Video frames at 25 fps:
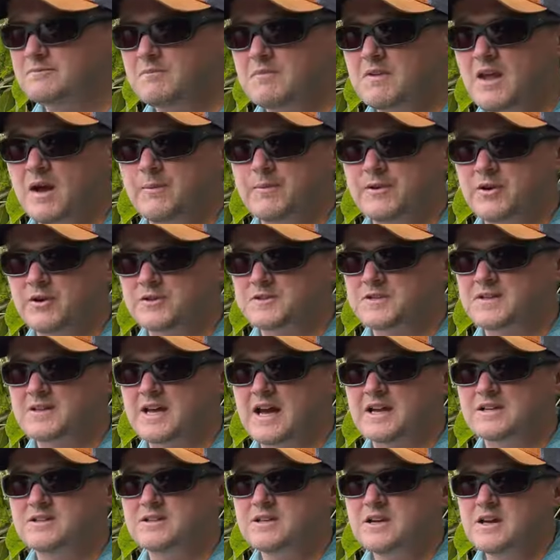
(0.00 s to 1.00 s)
And because of
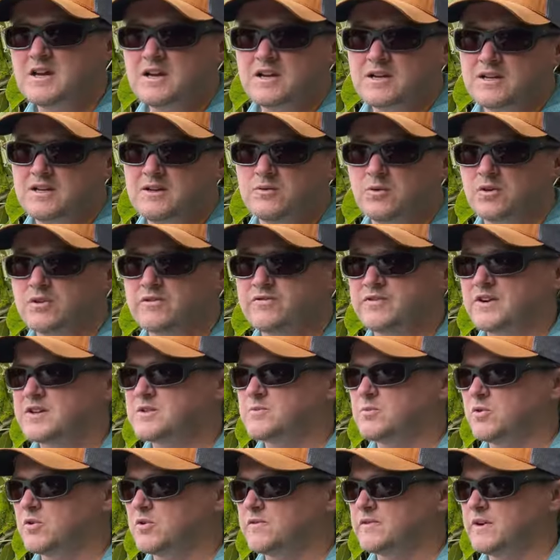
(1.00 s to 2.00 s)
that, you want to fish
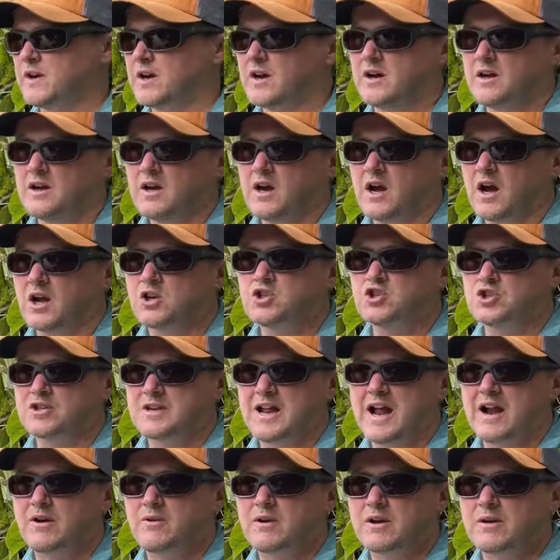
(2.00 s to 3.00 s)
more of a, a
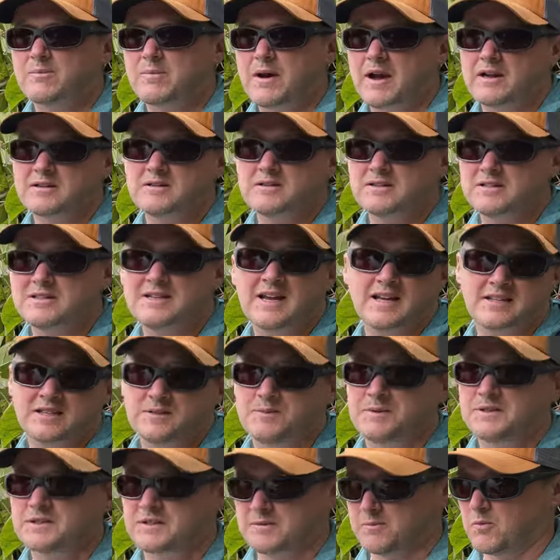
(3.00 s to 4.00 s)
generic pattern. It tends to
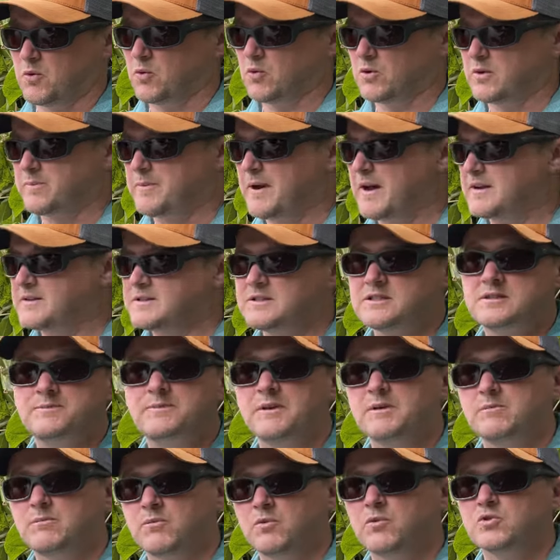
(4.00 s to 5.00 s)
be smaller patterns,
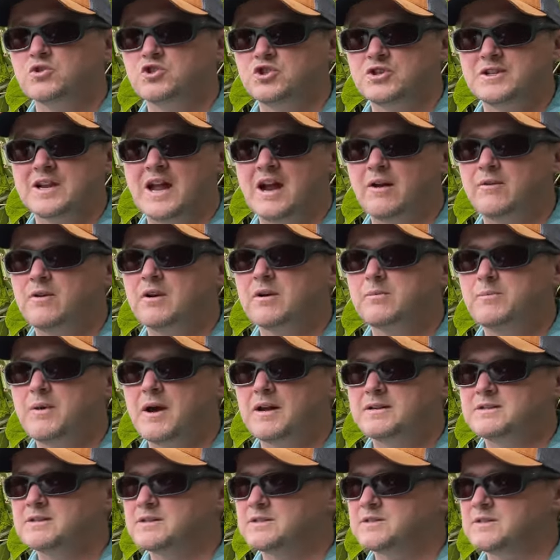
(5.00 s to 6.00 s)
but more generic
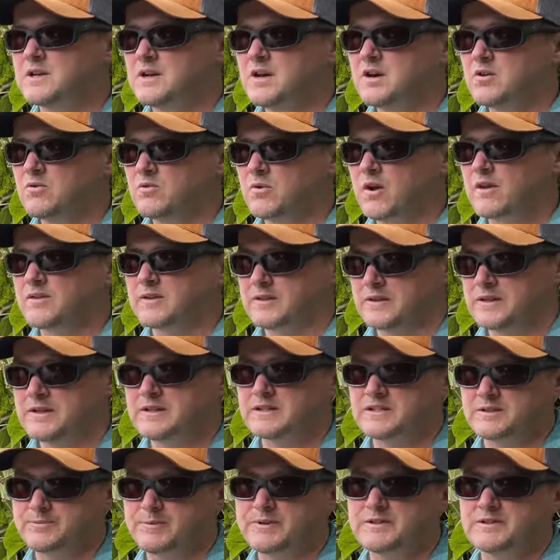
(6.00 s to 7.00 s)
patterns rather
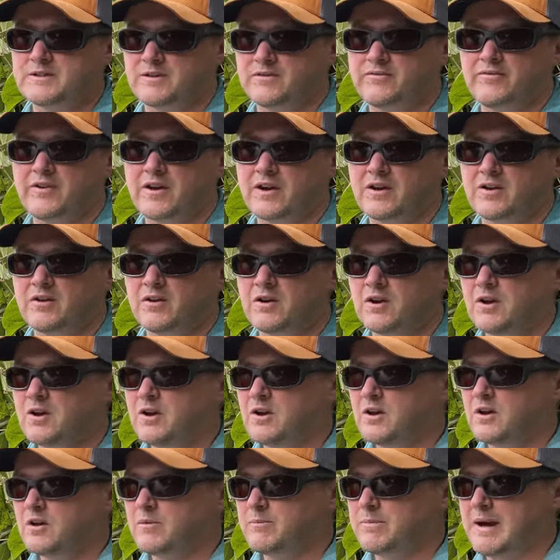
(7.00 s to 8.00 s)
than specific
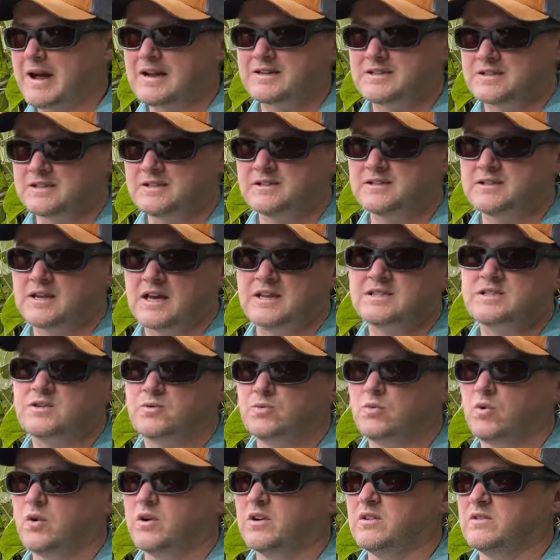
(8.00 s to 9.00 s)
patterns as you
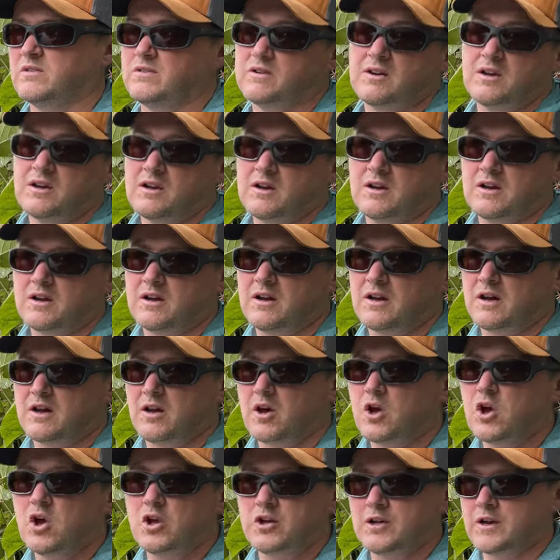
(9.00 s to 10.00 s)
would
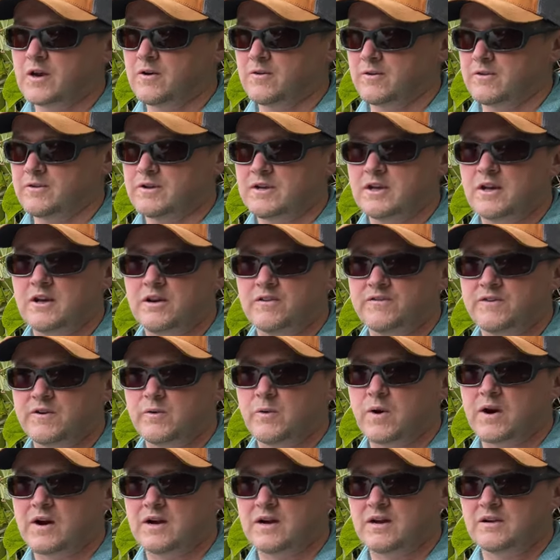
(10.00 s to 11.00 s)
earlier in the year if
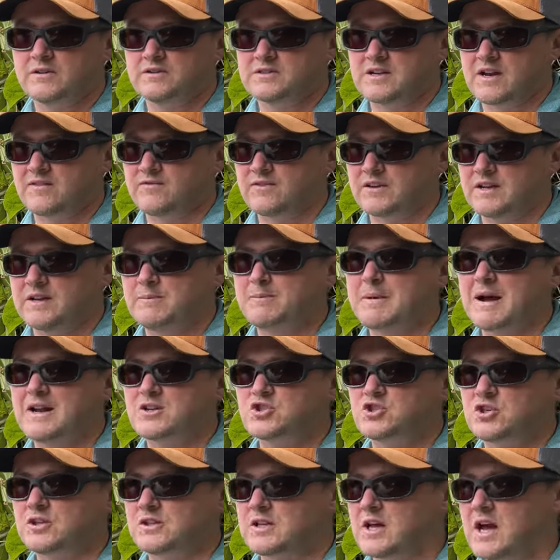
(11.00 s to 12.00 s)
you are definitely
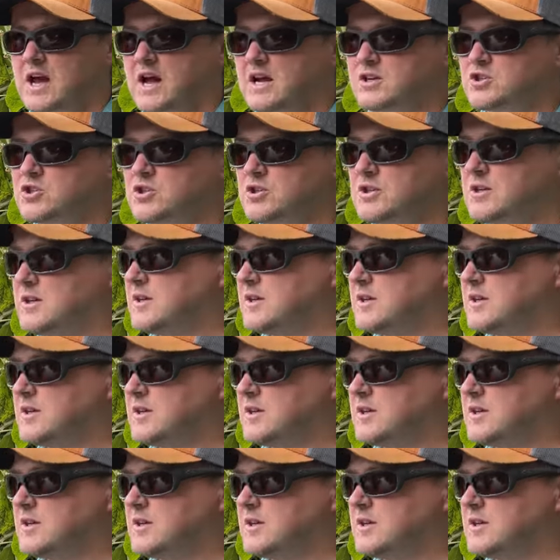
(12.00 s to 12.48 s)
matching the hatch.